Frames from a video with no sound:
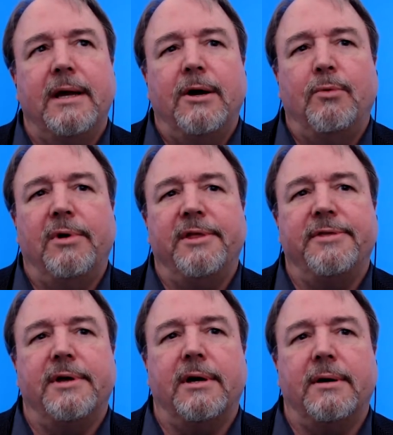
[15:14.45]
with
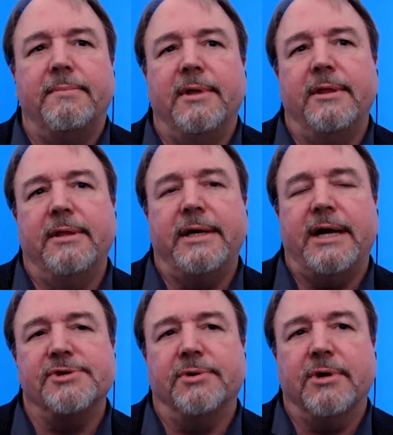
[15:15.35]
the
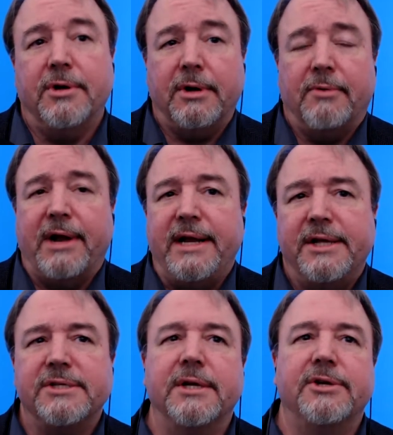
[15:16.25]
actual current
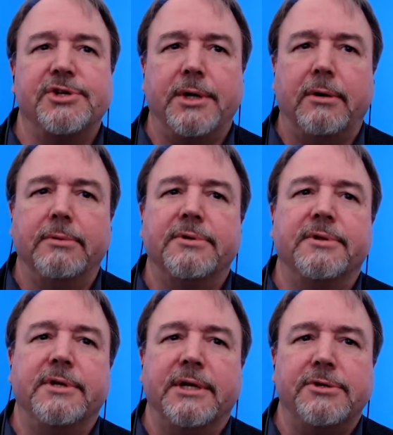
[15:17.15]
ratings shown to
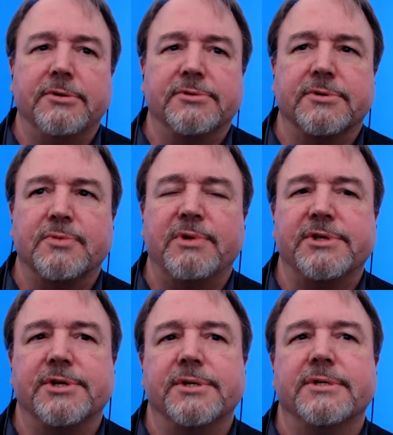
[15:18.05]
the end users,
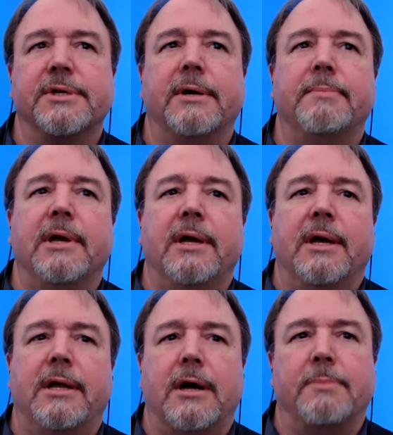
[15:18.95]
which is
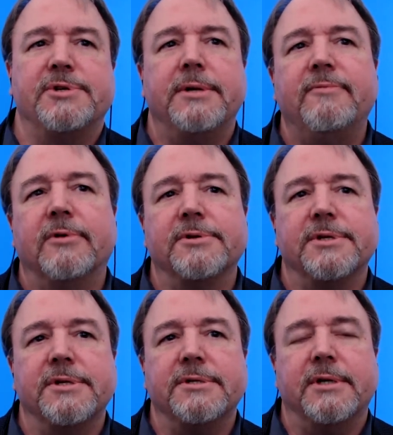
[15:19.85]
an option
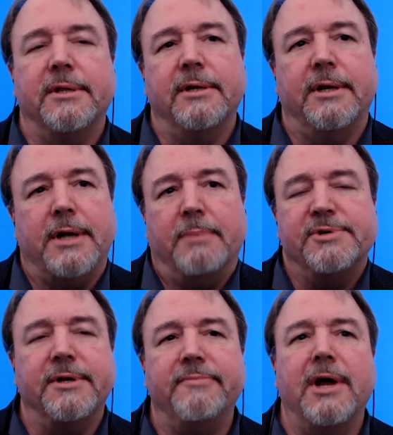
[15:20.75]
versus an
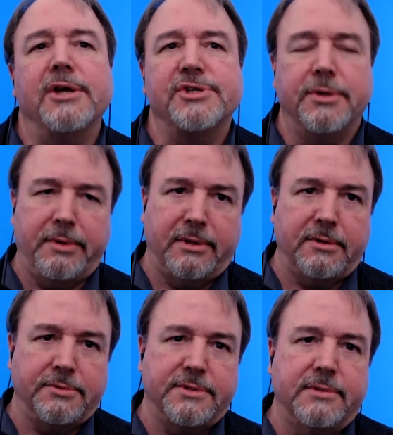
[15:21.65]
option of not showing
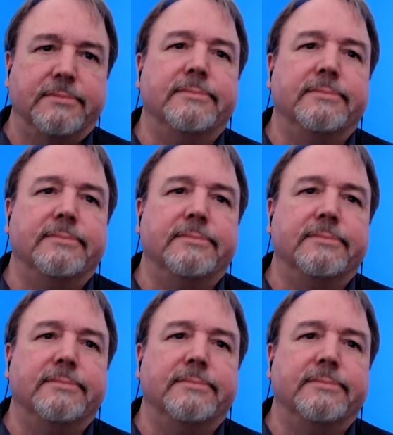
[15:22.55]
those.